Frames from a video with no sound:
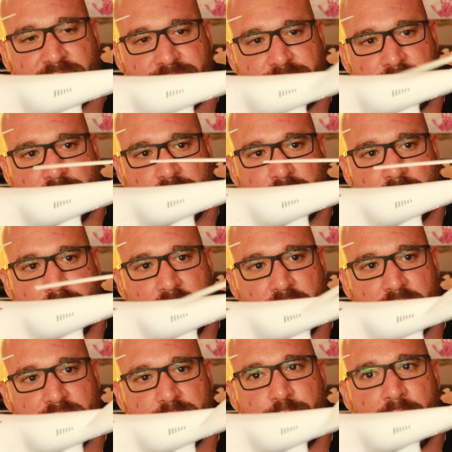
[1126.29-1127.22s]
feel
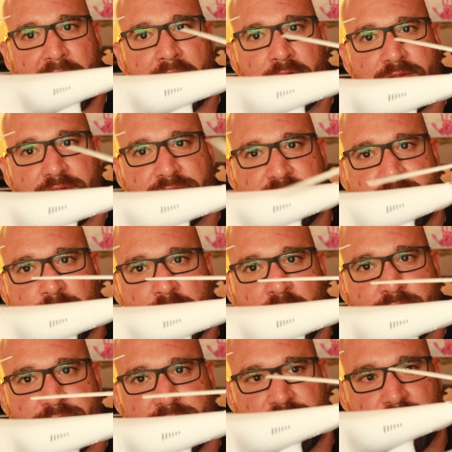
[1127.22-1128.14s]
the power that's coming
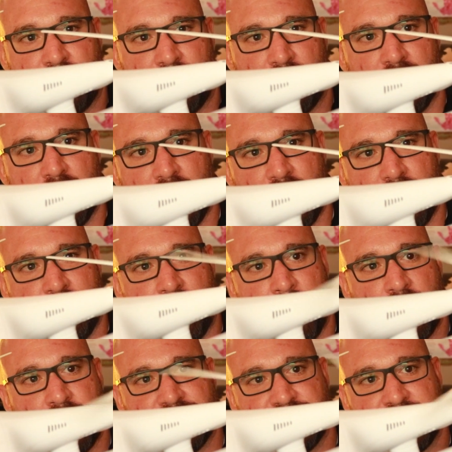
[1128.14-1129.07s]
off these little
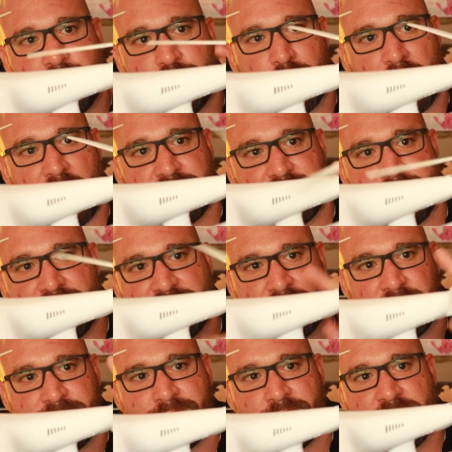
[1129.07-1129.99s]
motors. They're brushless,
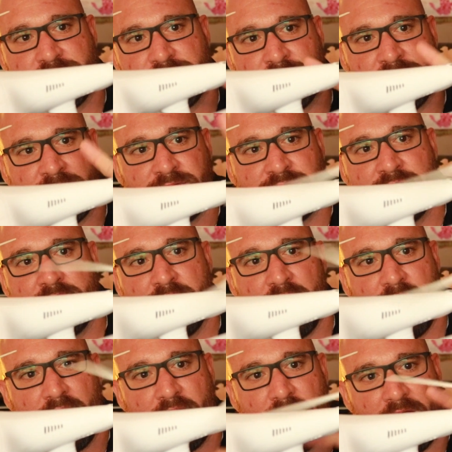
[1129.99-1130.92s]
they're frictionless,
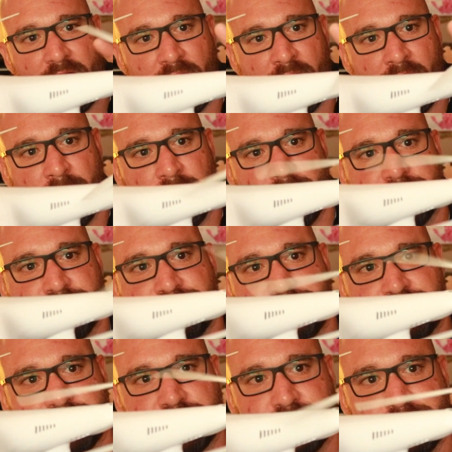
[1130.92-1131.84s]

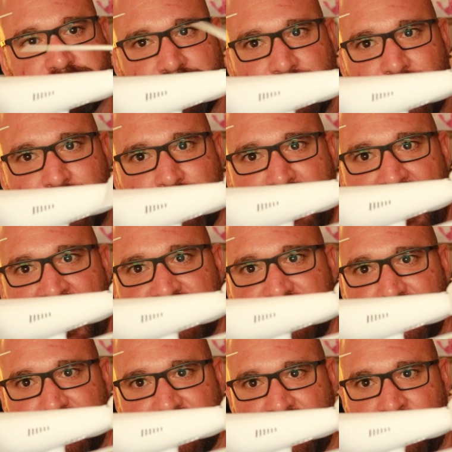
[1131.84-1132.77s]
they're
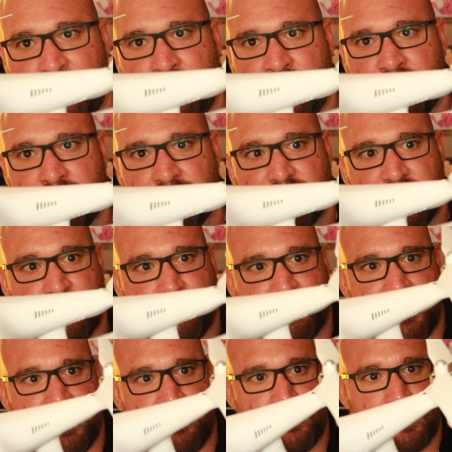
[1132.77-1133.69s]
magic. I don't know,
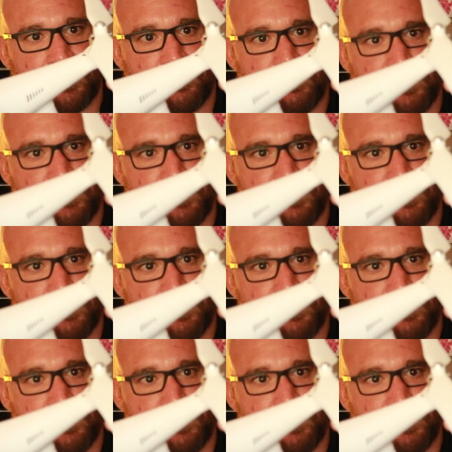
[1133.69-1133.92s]
they work